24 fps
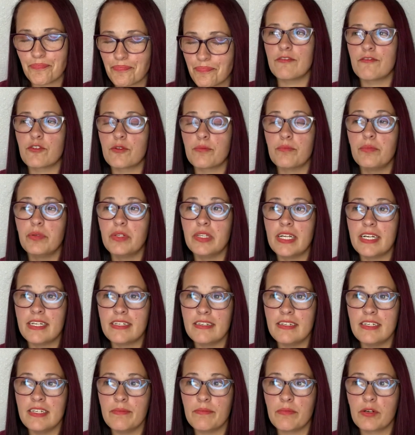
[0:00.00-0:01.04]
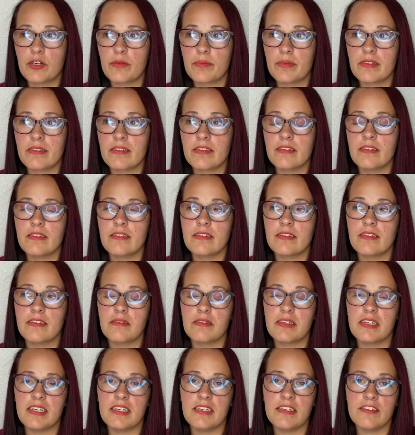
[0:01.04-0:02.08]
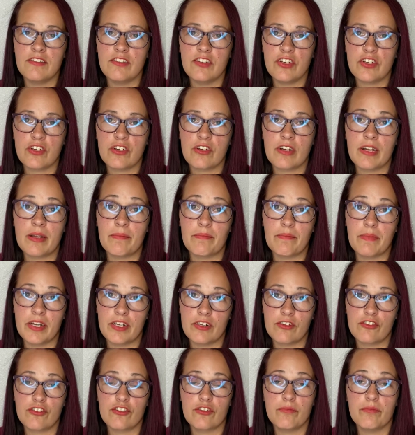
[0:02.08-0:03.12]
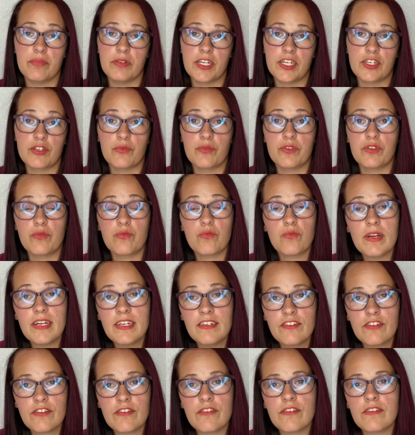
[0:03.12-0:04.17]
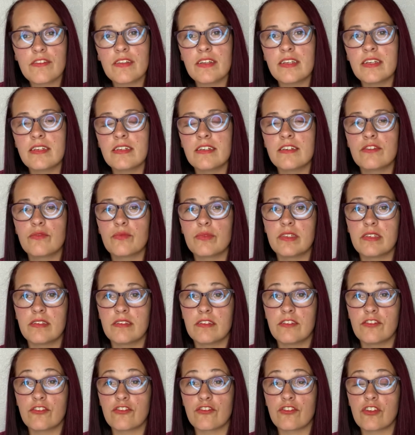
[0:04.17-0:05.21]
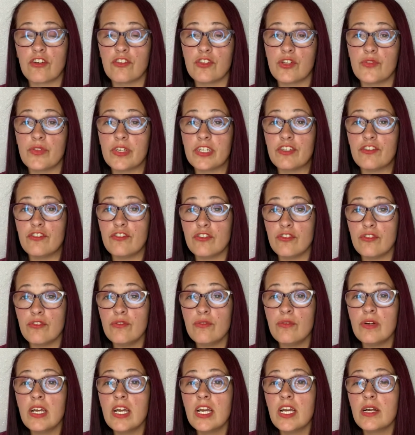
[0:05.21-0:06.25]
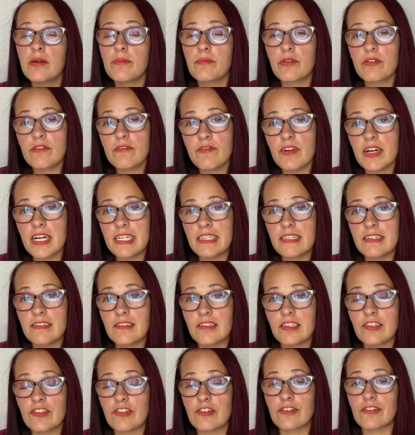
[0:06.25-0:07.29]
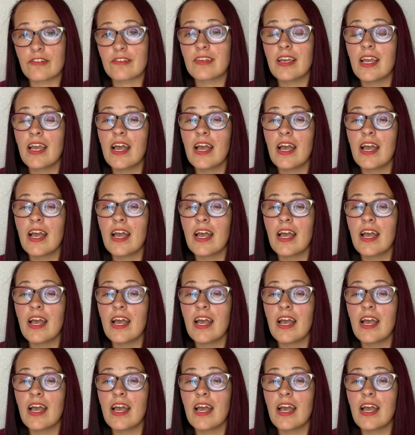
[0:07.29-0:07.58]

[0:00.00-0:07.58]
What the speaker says: For blending purposes, it's easier and better to blend with a razor than it is with the scissors, although they do provide the scissors.